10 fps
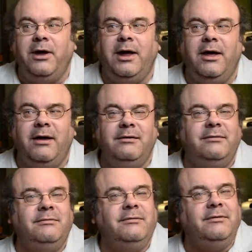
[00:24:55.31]

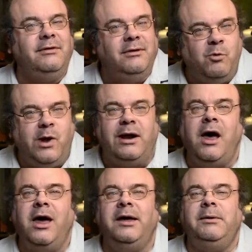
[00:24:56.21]
And when
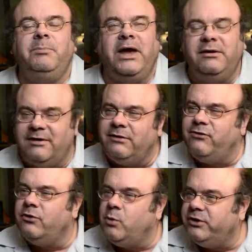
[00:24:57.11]
I pay
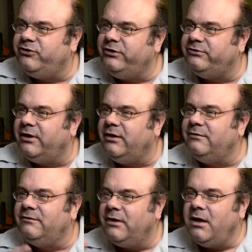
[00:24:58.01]
attention to what she
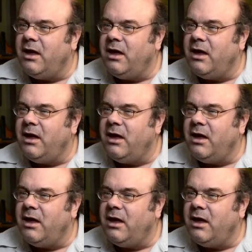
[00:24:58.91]
says,